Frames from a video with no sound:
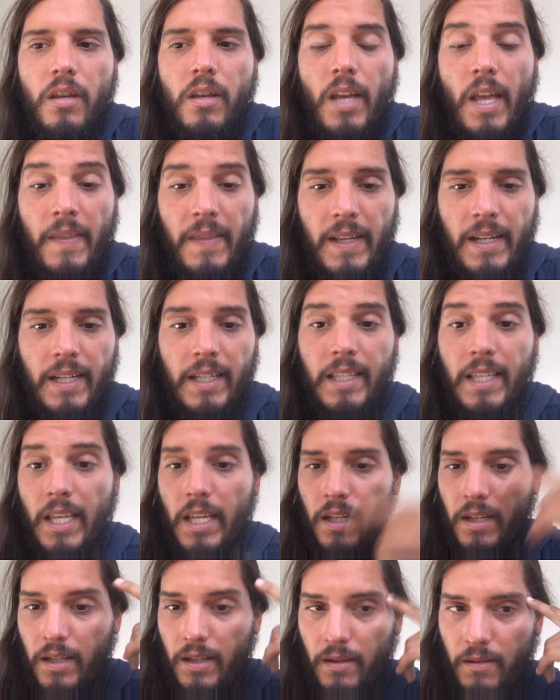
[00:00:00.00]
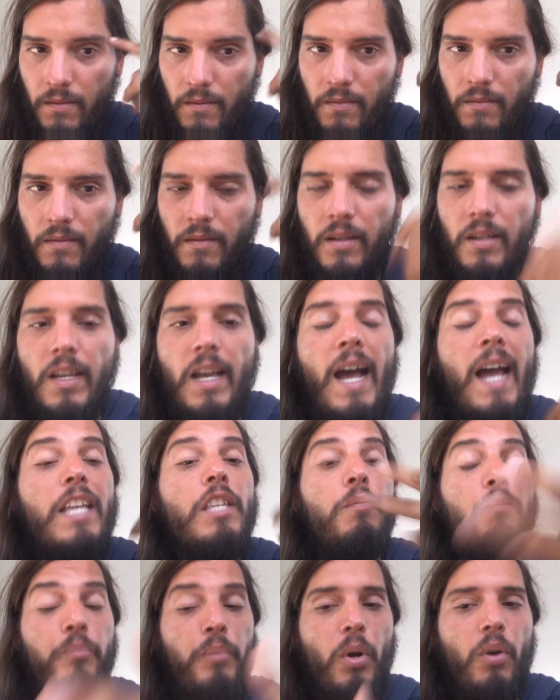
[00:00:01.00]
And then again, I
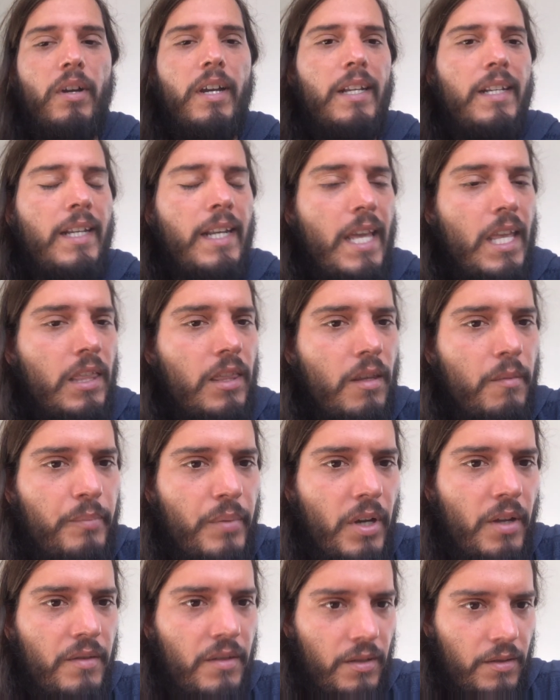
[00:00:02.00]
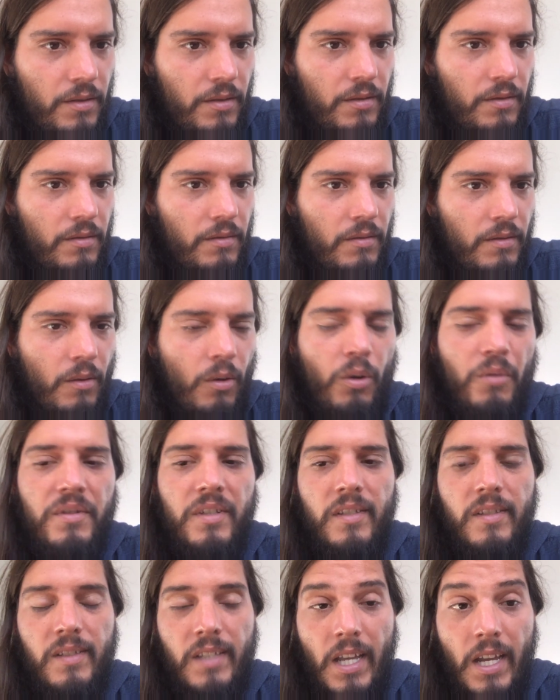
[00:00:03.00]
spoke at length about this all
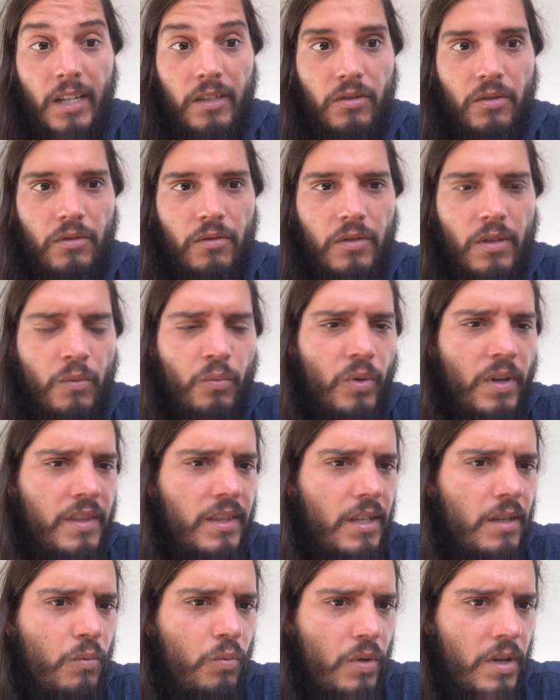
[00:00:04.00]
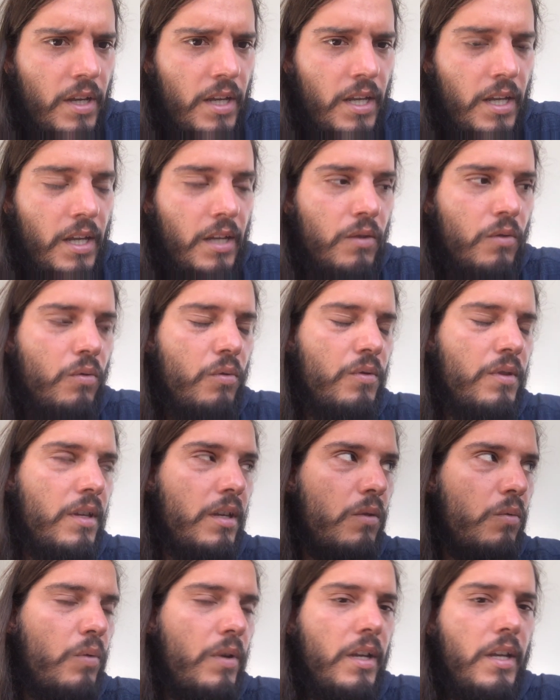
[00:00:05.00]
the statues and what they were and who
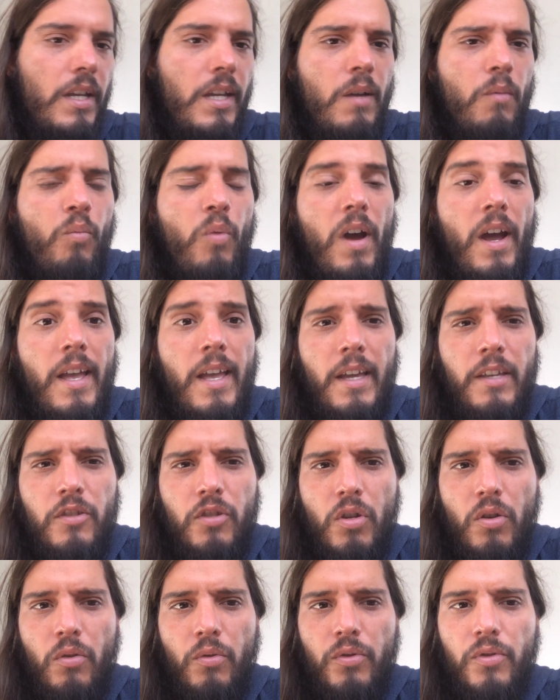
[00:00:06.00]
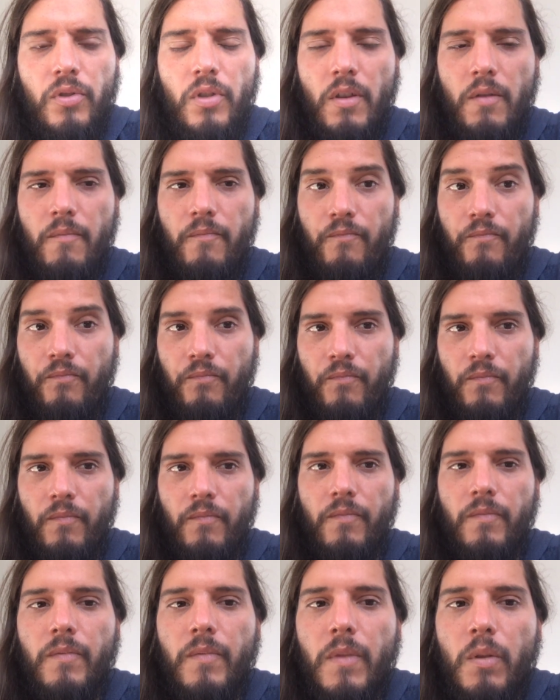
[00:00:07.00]
they were and why I chose them,
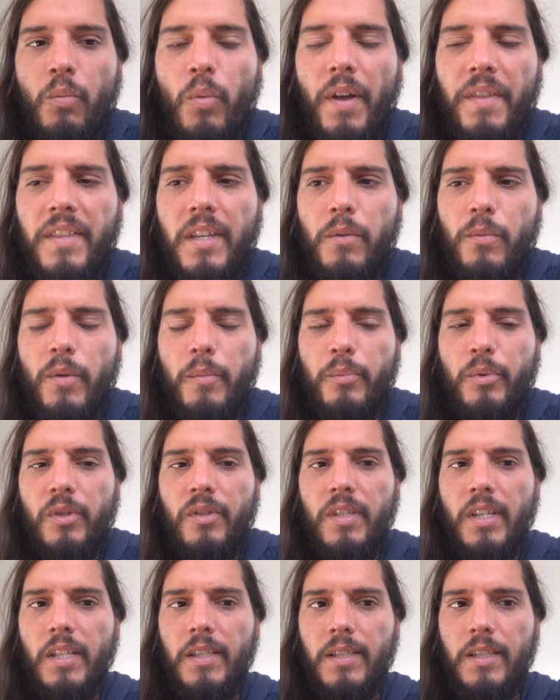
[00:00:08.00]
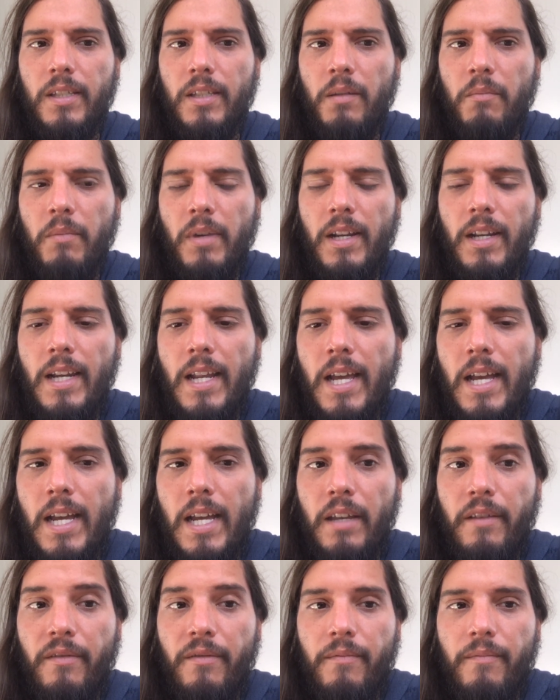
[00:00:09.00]
what they represented in my
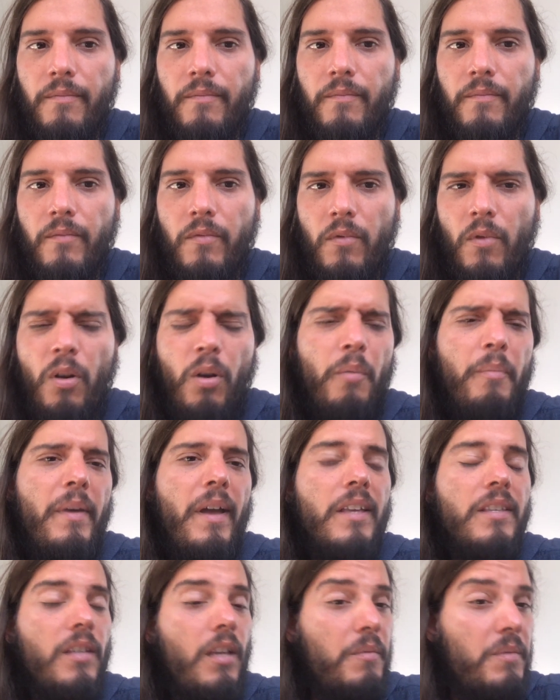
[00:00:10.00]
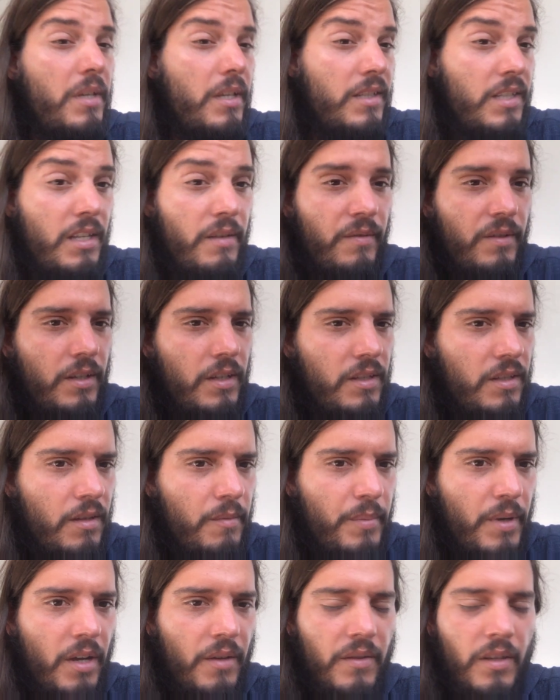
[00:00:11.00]
life, all my subjectivity is
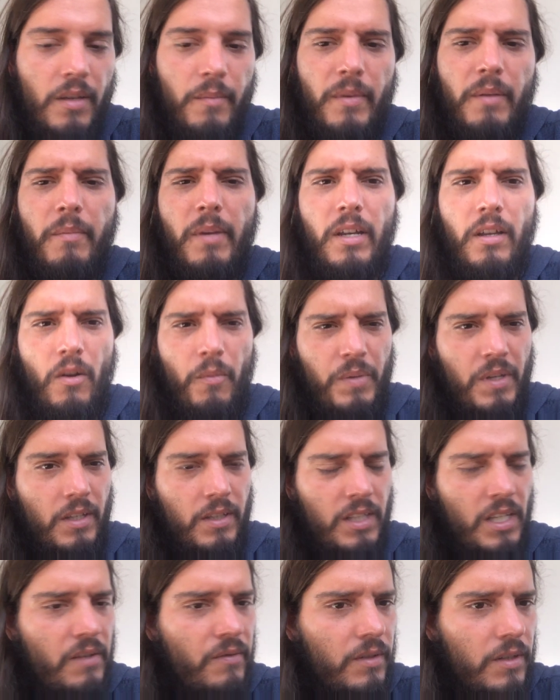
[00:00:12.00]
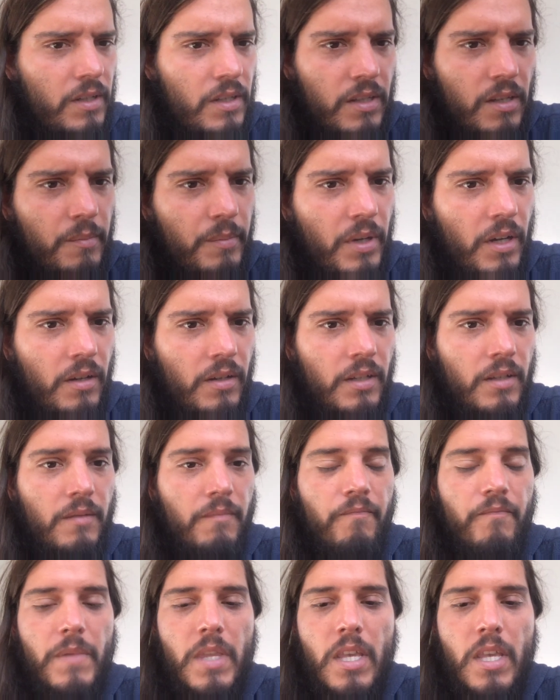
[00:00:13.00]
about them and my objectivity is about it.